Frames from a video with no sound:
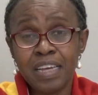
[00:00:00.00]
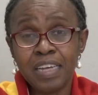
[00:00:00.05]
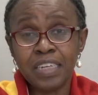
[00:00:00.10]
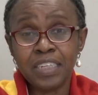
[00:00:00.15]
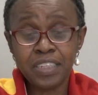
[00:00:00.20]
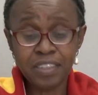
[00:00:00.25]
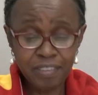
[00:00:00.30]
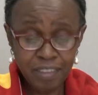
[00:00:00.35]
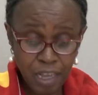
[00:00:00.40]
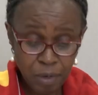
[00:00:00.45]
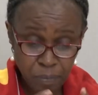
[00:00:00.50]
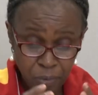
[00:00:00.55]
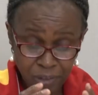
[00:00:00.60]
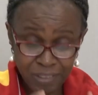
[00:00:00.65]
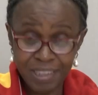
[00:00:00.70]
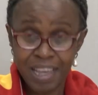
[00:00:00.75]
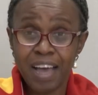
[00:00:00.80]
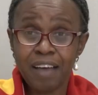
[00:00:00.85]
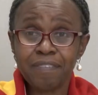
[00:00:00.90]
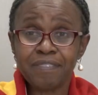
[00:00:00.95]
She said,
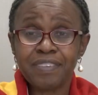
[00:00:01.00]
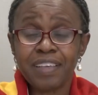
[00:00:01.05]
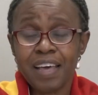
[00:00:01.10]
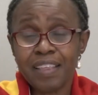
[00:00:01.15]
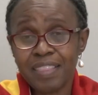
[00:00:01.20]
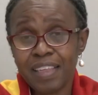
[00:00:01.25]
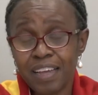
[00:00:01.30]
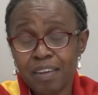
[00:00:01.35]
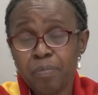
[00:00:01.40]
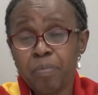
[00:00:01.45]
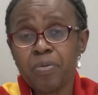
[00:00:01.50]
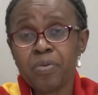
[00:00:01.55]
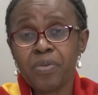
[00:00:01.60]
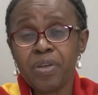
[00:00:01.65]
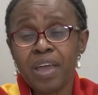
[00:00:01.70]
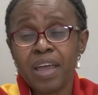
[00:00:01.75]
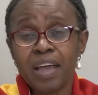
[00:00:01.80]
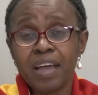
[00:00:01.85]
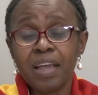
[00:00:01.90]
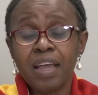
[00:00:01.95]
but after that
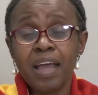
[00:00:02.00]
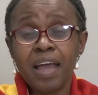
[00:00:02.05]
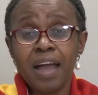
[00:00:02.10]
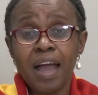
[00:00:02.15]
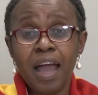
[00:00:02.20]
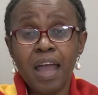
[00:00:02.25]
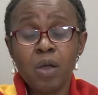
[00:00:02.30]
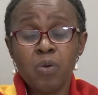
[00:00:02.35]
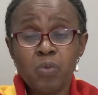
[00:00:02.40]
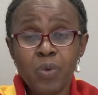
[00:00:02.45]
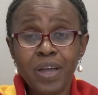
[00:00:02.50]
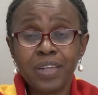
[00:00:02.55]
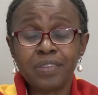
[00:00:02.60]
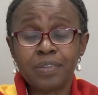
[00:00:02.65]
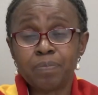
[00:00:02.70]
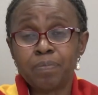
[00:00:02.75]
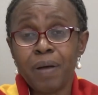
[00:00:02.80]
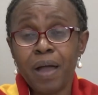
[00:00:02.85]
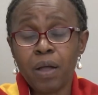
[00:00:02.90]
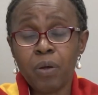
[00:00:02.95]
prayer, I
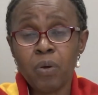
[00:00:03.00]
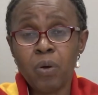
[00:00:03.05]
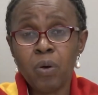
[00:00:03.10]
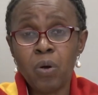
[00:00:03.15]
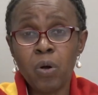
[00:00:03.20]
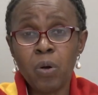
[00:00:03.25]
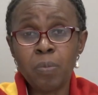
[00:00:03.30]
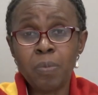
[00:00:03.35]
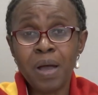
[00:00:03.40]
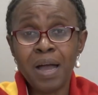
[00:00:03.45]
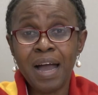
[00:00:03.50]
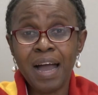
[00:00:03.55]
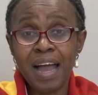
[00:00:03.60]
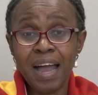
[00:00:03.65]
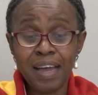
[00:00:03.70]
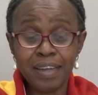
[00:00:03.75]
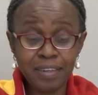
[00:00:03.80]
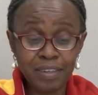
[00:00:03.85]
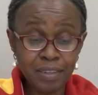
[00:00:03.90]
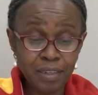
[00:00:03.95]
went back home
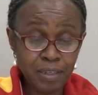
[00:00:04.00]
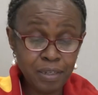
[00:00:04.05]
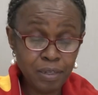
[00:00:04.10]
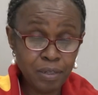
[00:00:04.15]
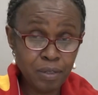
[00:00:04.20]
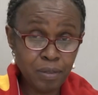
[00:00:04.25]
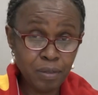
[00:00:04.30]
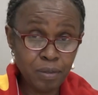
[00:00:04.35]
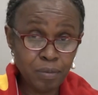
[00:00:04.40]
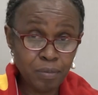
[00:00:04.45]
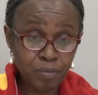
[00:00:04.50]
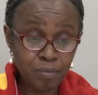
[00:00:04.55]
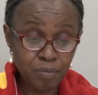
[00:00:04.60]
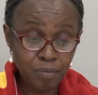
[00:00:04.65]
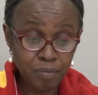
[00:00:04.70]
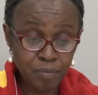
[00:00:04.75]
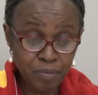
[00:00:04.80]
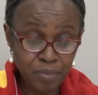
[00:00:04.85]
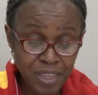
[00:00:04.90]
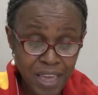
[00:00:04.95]
and
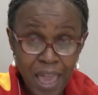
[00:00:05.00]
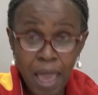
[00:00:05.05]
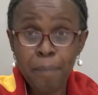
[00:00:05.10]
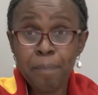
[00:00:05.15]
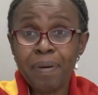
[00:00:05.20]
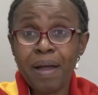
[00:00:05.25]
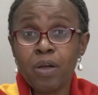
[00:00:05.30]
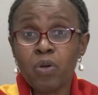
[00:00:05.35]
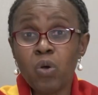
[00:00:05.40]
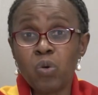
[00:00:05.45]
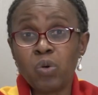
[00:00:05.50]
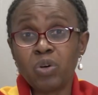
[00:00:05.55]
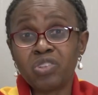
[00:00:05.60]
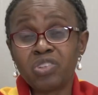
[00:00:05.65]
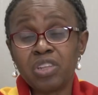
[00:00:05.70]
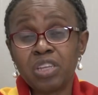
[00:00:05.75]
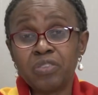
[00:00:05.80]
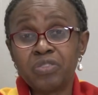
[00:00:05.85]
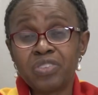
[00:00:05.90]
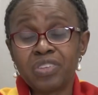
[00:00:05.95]
the embargo
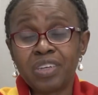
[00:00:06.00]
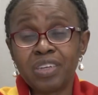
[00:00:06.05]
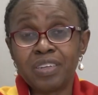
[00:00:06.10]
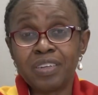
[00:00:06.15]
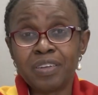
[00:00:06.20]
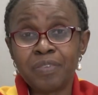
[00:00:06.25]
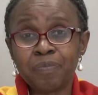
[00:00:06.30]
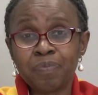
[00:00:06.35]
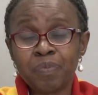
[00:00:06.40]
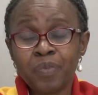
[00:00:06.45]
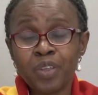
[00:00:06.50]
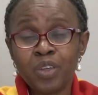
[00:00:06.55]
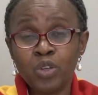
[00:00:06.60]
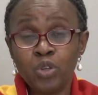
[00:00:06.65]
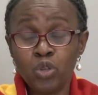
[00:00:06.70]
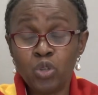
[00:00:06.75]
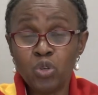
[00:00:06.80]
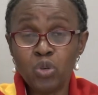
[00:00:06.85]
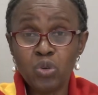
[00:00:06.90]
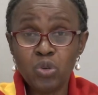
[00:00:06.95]
was lifted.
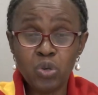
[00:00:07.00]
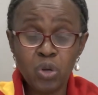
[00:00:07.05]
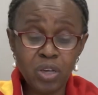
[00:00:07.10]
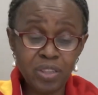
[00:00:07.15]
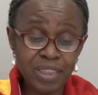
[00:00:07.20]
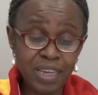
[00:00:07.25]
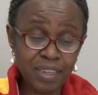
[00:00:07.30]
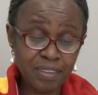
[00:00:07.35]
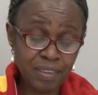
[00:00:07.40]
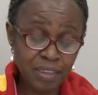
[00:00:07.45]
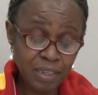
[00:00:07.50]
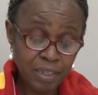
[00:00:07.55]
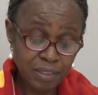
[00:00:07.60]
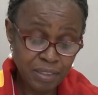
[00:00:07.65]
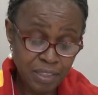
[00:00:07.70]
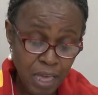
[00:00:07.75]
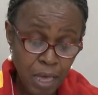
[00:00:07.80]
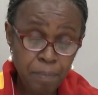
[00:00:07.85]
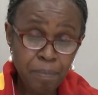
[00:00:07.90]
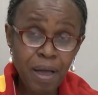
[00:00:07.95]
Do you know that
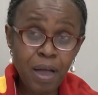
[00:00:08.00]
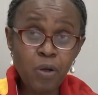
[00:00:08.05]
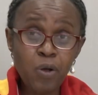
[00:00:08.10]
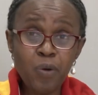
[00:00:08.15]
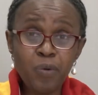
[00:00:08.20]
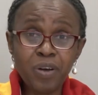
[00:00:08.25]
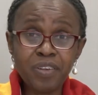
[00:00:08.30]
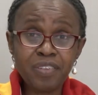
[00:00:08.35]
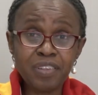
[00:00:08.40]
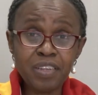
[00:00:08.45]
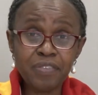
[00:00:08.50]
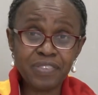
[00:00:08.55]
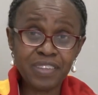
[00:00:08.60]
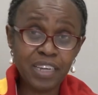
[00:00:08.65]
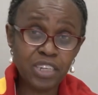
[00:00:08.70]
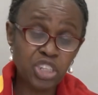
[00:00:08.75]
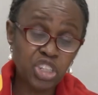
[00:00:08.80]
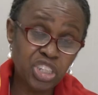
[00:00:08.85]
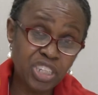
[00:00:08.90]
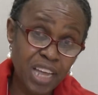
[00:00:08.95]
the embargo was
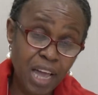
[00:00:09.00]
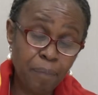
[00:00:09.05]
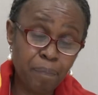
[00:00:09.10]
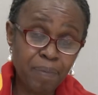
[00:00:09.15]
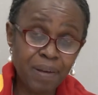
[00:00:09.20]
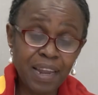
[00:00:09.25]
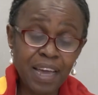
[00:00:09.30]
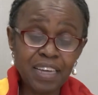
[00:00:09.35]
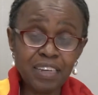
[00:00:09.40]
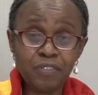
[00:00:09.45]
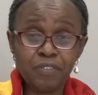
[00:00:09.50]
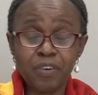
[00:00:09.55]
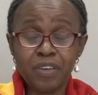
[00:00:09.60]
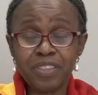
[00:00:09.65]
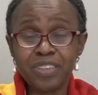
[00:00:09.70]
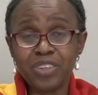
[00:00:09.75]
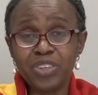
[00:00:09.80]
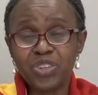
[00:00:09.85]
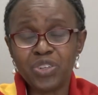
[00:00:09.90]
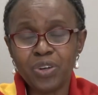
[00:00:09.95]
lifted? She applied for
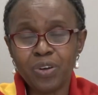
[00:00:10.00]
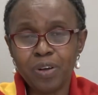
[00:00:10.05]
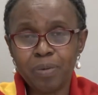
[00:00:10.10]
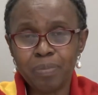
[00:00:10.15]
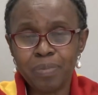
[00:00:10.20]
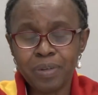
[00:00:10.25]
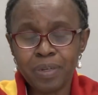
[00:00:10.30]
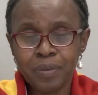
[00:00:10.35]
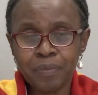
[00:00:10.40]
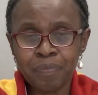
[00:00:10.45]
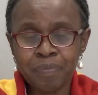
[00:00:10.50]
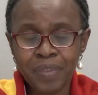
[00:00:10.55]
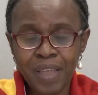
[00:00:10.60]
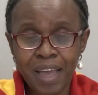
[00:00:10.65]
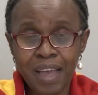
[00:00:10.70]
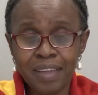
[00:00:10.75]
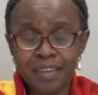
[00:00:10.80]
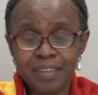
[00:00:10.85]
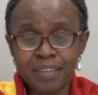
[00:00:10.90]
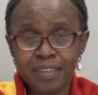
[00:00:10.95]
the job
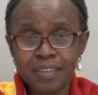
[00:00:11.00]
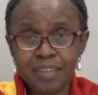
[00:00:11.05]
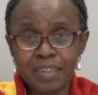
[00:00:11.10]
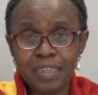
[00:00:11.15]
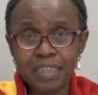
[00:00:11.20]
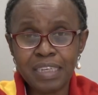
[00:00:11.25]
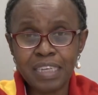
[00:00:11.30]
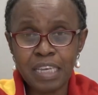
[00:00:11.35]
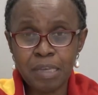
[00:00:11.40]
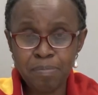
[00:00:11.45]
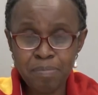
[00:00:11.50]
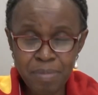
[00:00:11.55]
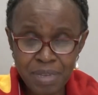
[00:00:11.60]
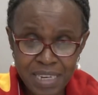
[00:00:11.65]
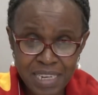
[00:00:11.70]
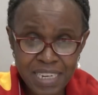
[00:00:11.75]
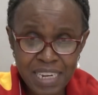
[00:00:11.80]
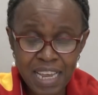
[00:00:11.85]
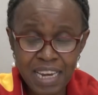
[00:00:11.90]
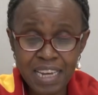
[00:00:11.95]
and
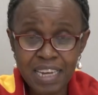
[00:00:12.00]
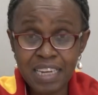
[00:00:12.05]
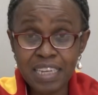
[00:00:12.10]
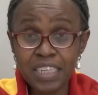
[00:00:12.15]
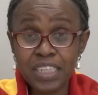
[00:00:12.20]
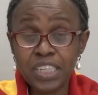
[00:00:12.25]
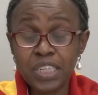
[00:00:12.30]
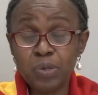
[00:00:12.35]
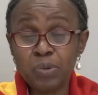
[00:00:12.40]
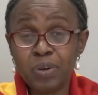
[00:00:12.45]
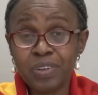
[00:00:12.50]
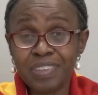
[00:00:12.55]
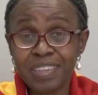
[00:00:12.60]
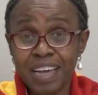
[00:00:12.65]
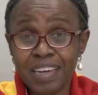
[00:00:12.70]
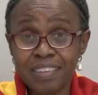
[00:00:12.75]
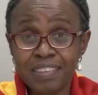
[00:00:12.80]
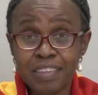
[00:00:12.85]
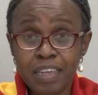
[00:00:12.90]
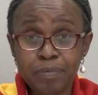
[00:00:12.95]
immediately she was
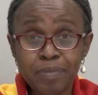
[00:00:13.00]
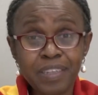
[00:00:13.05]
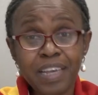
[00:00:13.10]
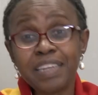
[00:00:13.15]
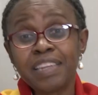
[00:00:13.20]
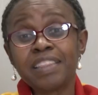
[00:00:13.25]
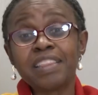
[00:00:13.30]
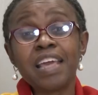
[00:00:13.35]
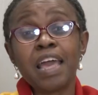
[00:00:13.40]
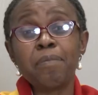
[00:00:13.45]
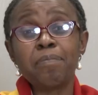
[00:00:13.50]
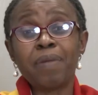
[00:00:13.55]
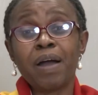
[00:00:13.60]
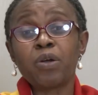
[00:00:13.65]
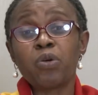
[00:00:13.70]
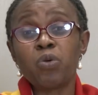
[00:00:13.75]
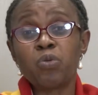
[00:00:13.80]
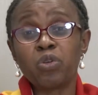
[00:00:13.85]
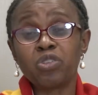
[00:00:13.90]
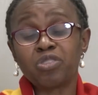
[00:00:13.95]
accepted. The
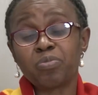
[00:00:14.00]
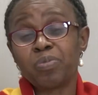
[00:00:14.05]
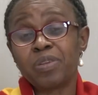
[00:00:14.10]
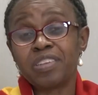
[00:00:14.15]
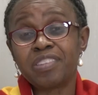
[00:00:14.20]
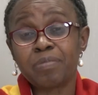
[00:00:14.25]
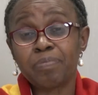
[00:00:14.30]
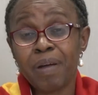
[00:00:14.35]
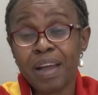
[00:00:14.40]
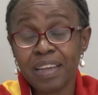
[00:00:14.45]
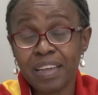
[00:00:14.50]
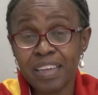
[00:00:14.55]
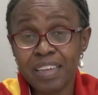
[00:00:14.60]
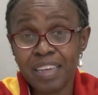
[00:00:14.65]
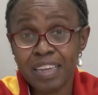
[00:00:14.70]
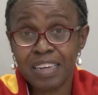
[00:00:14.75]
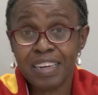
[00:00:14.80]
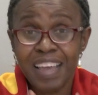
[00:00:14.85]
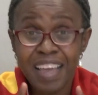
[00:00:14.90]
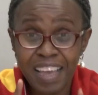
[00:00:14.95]
embargo was placed back
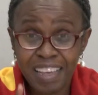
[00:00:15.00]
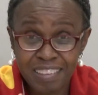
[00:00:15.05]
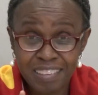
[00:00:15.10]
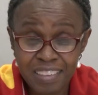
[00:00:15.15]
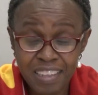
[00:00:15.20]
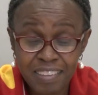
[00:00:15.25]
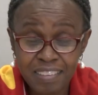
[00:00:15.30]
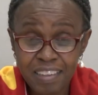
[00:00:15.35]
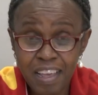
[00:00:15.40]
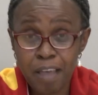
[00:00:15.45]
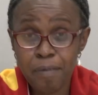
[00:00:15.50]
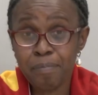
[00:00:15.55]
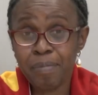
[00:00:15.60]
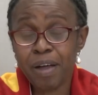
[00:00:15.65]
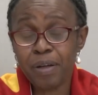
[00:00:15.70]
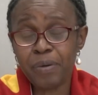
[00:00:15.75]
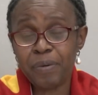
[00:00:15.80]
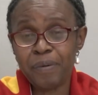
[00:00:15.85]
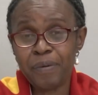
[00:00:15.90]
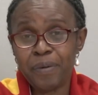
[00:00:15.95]
again. A state
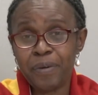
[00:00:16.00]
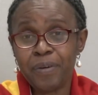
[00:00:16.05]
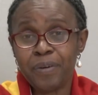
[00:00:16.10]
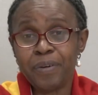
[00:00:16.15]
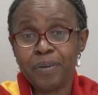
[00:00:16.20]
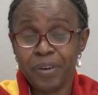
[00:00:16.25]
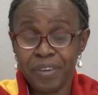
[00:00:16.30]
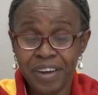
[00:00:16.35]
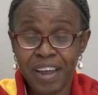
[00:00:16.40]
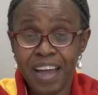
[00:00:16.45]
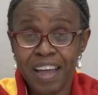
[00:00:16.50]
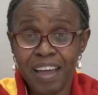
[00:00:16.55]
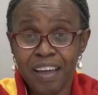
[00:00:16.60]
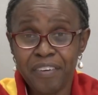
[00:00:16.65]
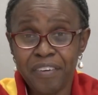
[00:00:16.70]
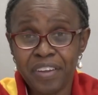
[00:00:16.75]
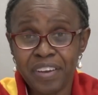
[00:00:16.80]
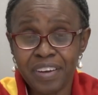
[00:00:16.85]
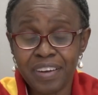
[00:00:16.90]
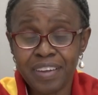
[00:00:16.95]
embargo on
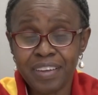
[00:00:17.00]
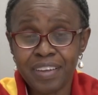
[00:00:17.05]
hiring.